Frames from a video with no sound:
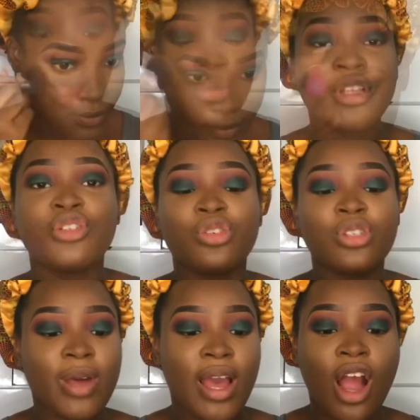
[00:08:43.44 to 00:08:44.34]
I'm going to
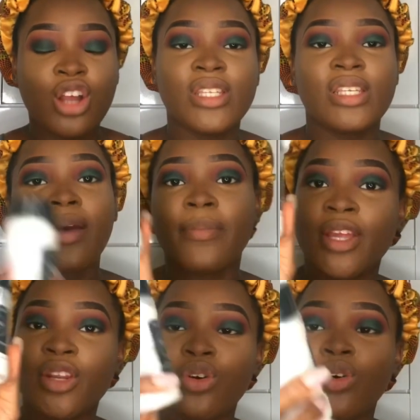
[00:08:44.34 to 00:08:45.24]
use my
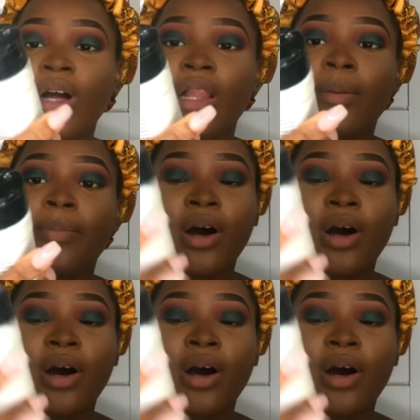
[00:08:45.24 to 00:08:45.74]
RCMA No Color